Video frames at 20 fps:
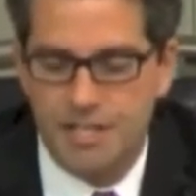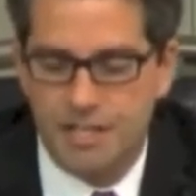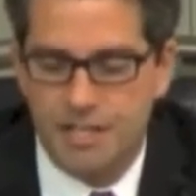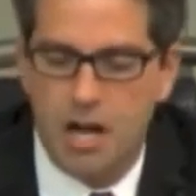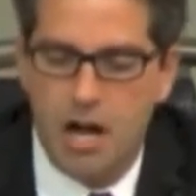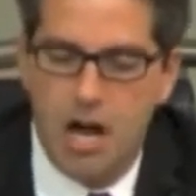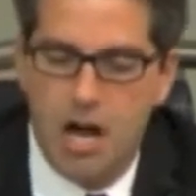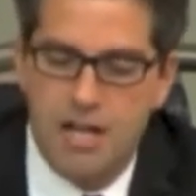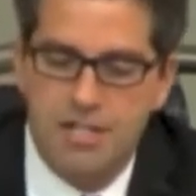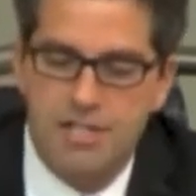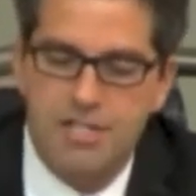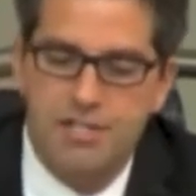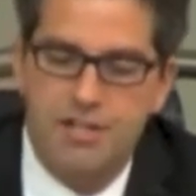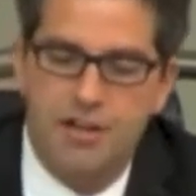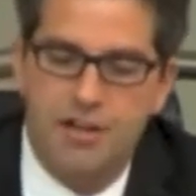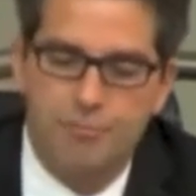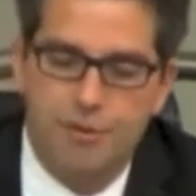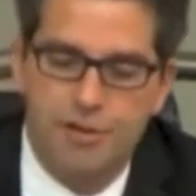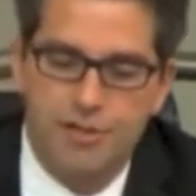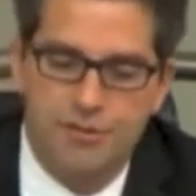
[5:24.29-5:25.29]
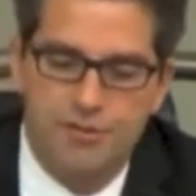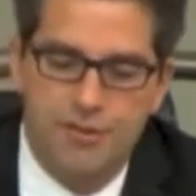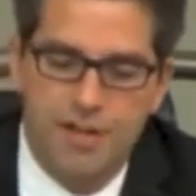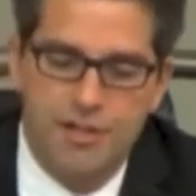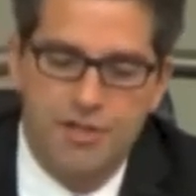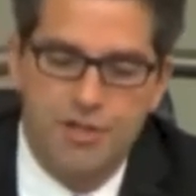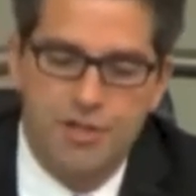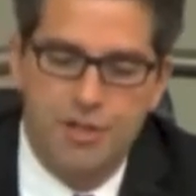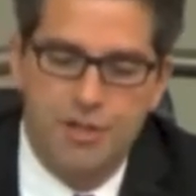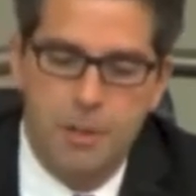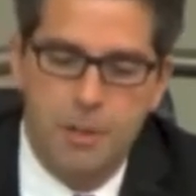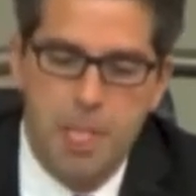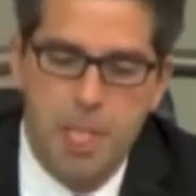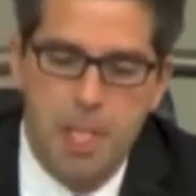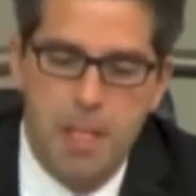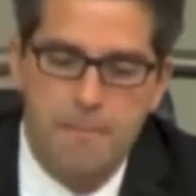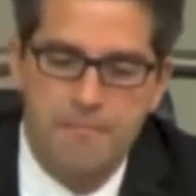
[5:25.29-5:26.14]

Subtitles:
the cost of preservation.